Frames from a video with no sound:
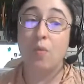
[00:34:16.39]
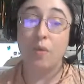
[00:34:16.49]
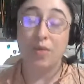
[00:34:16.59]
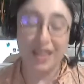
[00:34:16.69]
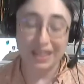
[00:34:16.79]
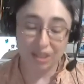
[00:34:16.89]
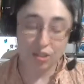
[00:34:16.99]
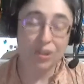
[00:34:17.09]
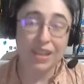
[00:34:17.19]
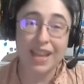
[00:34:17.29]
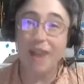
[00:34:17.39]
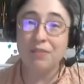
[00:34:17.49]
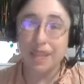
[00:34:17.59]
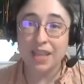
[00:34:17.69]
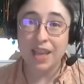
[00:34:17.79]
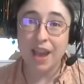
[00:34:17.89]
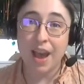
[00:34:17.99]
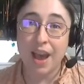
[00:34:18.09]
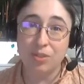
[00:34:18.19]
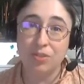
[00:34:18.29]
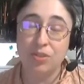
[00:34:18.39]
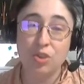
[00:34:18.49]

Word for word: where they literally have ticket caps.